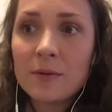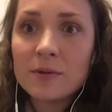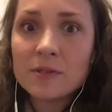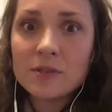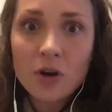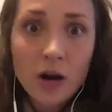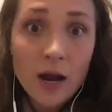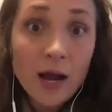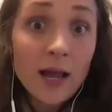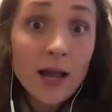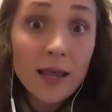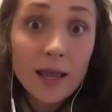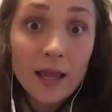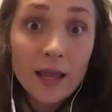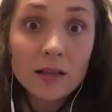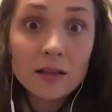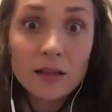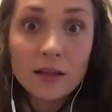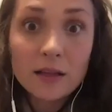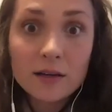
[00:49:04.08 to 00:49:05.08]
I was
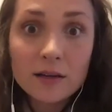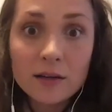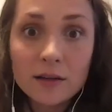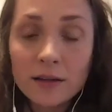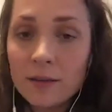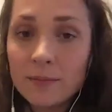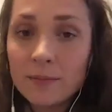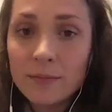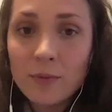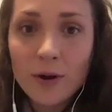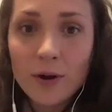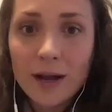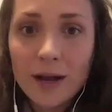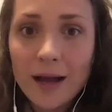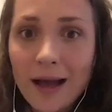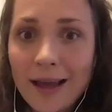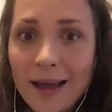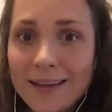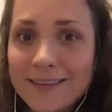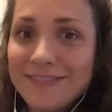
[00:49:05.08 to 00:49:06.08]
crying, literally, poor
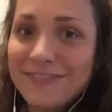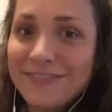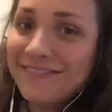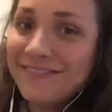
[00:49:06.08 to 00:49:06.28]
guy.